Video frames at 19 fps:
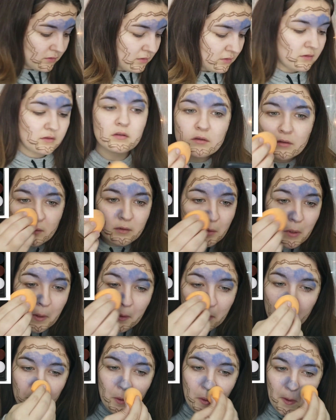from this
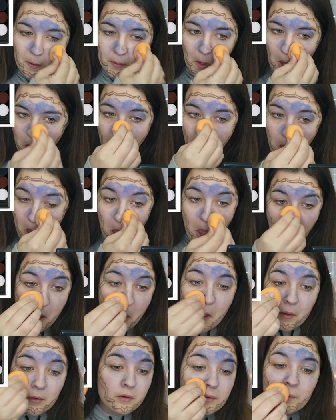water face paint
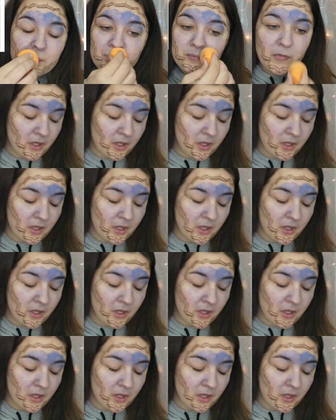palette